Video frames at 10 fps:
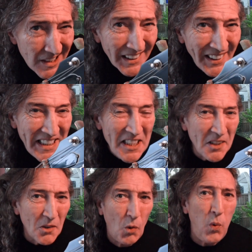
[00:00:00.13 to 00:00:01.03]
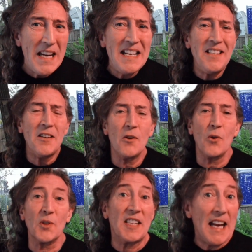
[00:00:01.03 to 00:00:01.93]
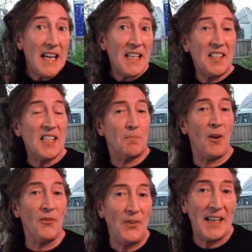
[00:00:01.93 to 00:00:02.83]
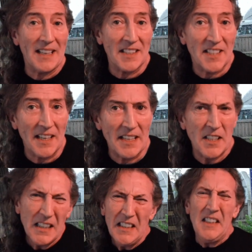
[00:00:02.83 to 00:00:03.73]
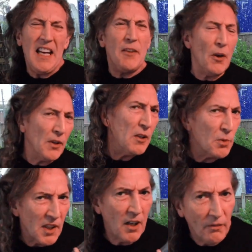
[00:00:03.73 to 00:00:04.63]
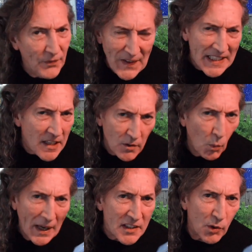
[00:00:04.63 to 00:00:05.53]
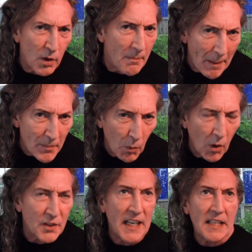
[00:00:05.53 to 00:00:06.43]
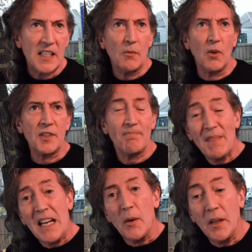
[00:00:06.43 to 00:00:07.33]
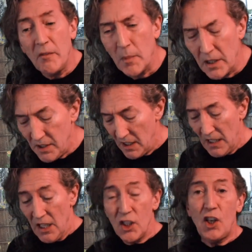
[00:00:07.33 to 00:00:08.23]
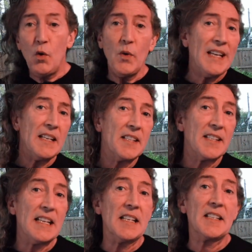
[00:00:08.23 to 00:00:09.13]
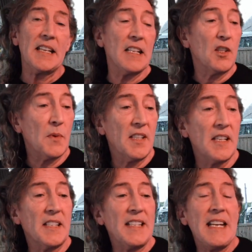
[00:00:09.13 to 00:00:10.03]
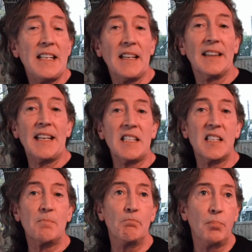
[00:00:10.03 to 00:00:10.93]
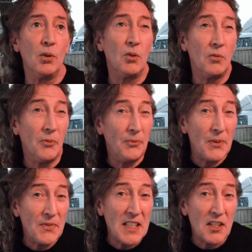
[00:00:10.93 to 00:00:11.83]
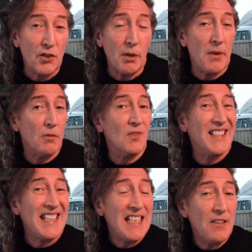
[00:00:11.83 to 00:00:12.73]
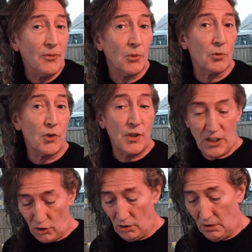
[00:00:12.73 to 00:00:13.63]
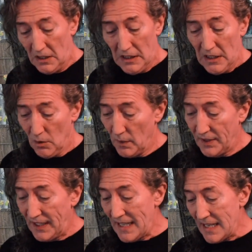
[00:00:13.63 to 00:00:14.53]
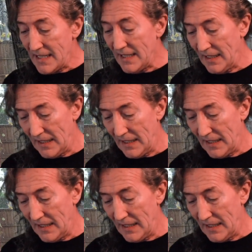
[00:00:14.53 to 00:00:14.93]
Ladies and Guidos, yes, it's bonfire night tonight. If only there was a convenient way to remember what date it was. Anyway, never mind. So, yes, it's a 2016 Les Paul 50's Tribute T for traditional with the